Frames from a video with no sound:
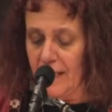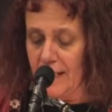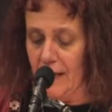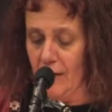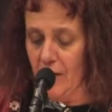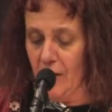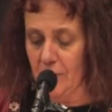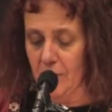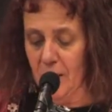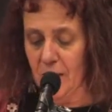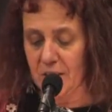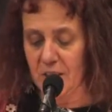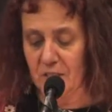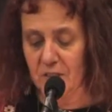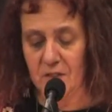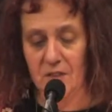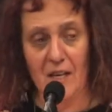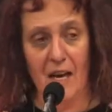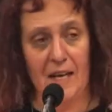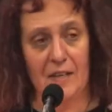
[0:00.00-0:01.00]
There are
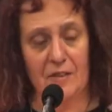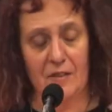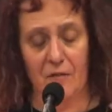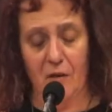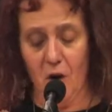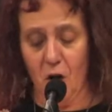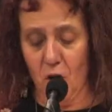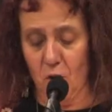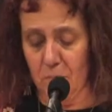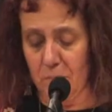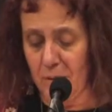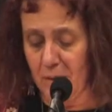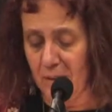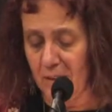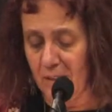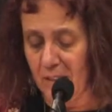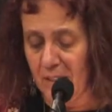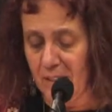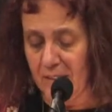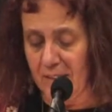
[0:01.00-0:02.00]
emerging signs of hope
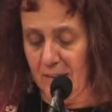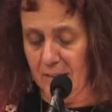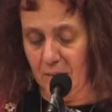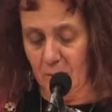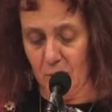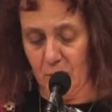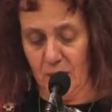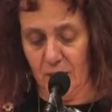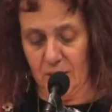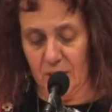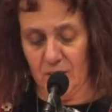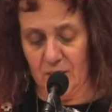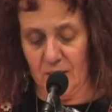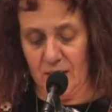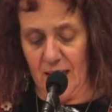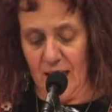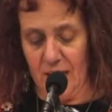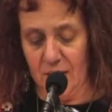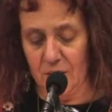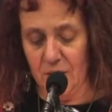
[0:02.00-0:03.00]
that the world is
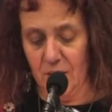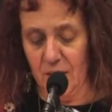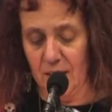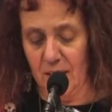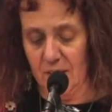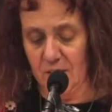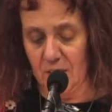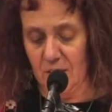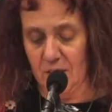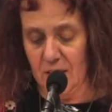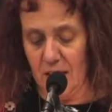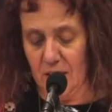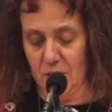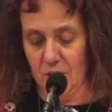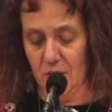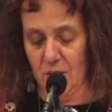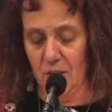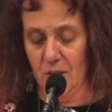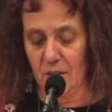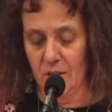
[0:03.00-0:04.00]
again turning its
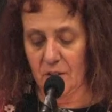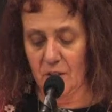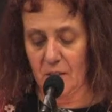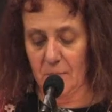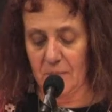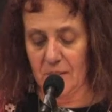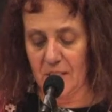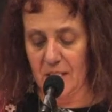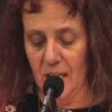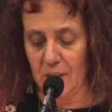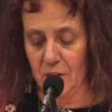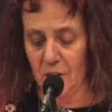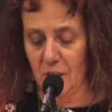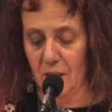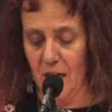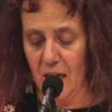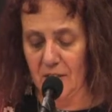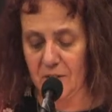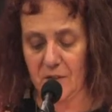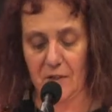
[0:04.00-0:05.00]
attention to the potential
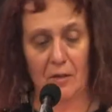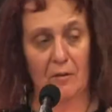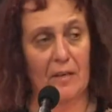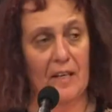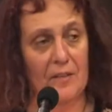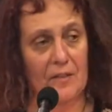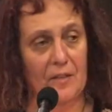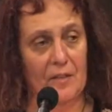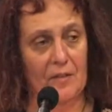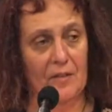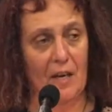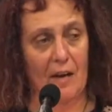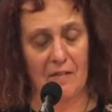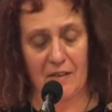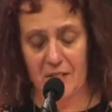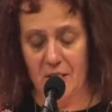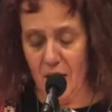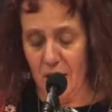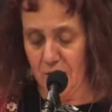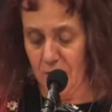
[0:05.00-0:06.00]
consequences of
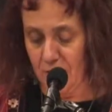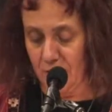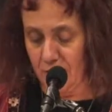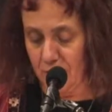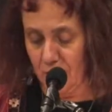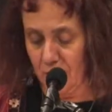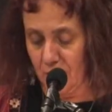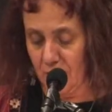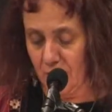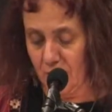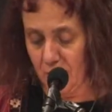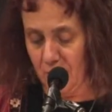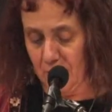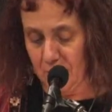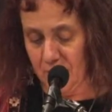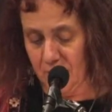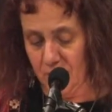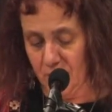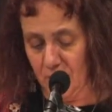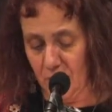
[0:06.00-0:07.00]
another nuclear
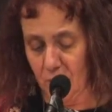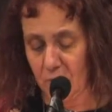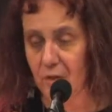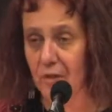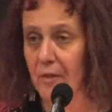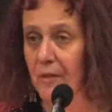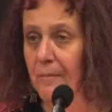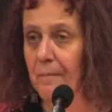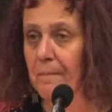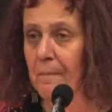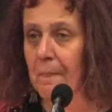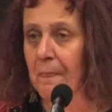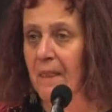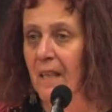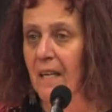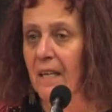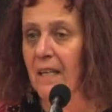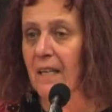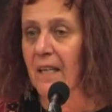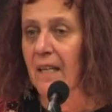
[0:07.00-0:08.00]
weapons use.
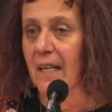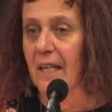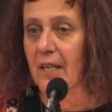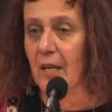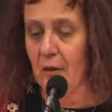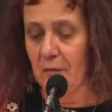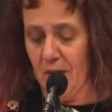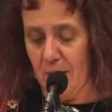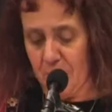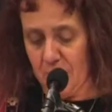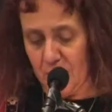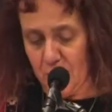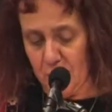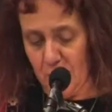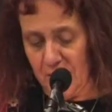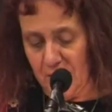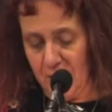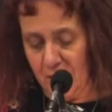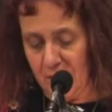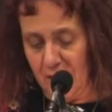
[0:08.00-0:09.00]
In November
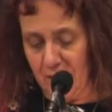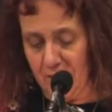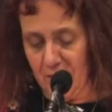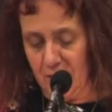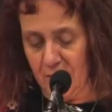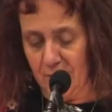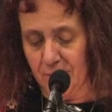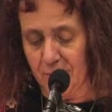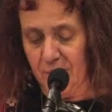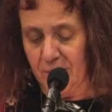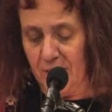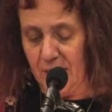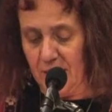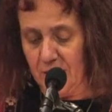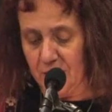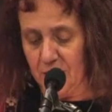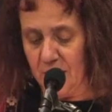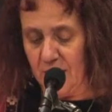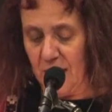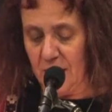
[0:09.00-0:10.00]
2011, the
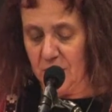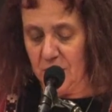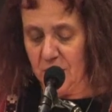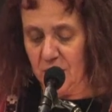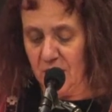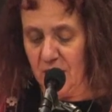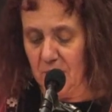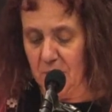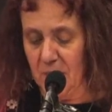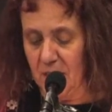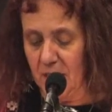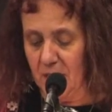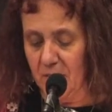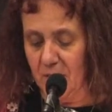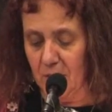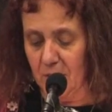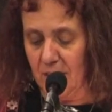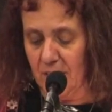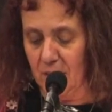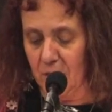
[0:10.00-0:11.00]
International Committee
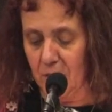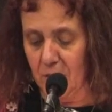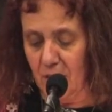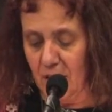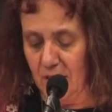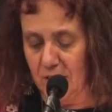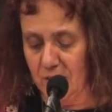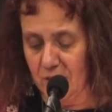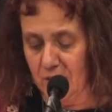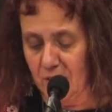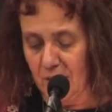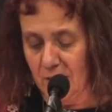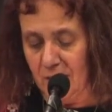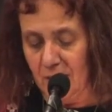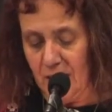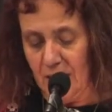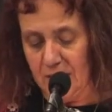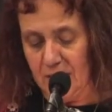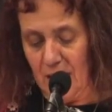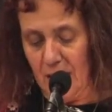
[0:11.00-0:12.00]
of the Red Cross
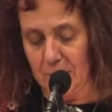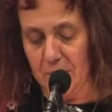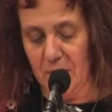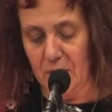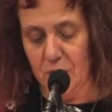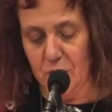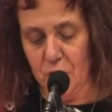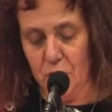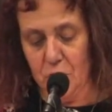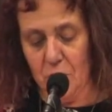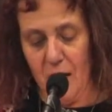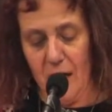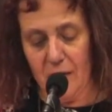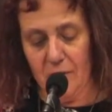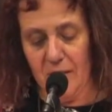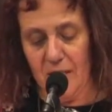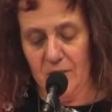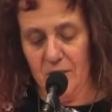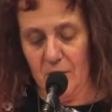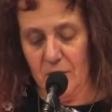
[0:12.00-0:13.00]
adopted a
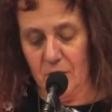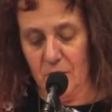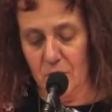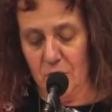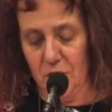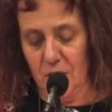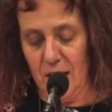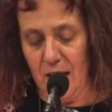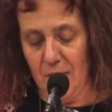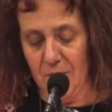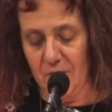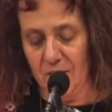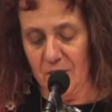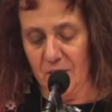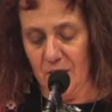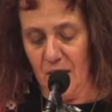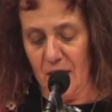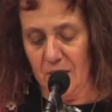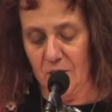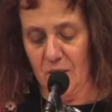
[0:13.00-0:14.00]
strong resolution
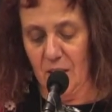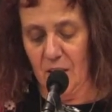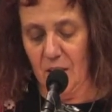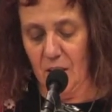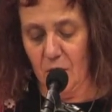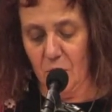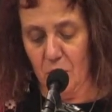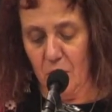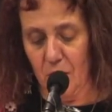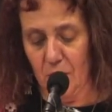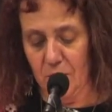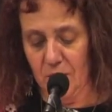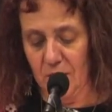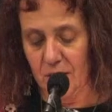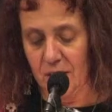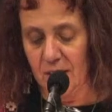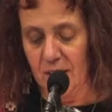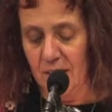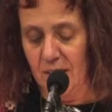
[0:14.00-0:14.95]
emphasizing, quote,